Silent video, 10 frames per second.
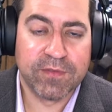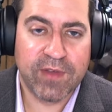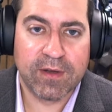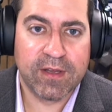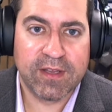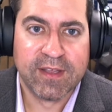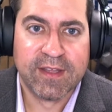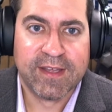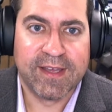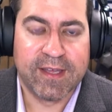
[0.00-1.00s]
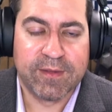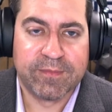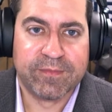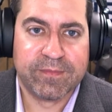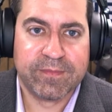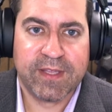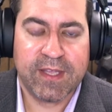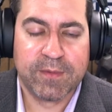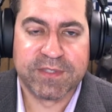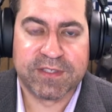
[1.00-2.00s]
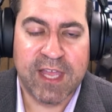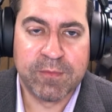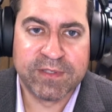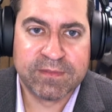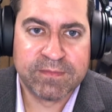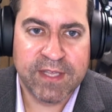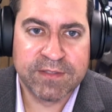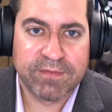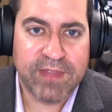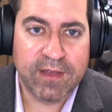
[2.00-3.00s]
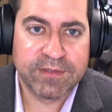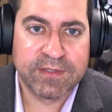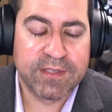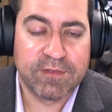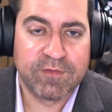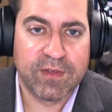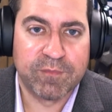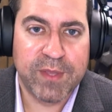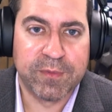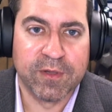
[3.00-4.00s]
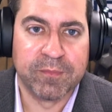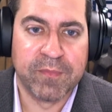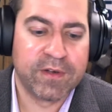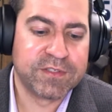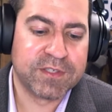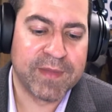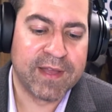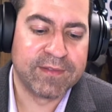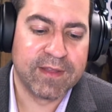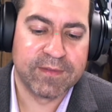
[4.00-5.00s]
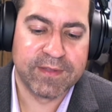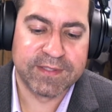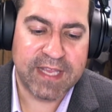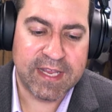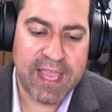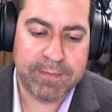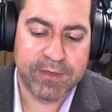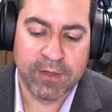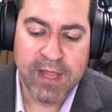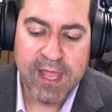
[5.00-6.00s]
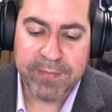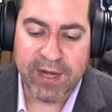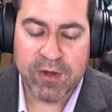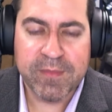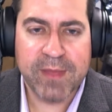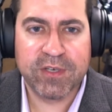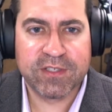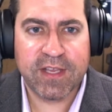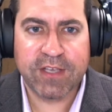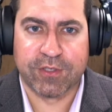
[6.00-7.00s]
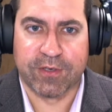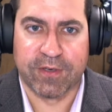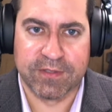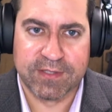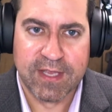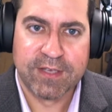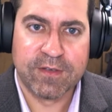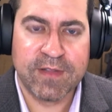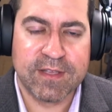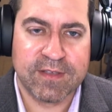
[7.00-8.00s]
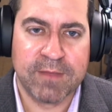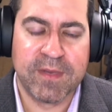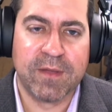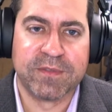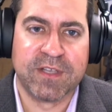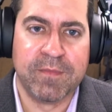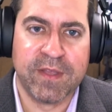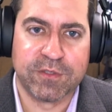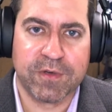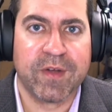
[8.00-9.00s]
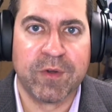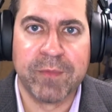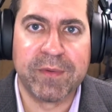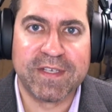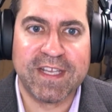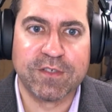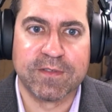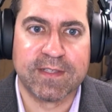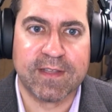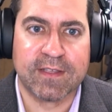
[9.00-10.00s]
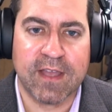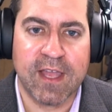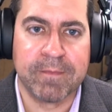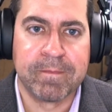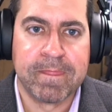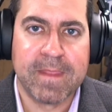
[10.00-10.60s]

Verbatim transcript: it was a very uh, it was a time when tens of thousands of, of people marched upon the, the state capitol. But I remember teachers during that time, and I was an administrator. I remember teachers at that time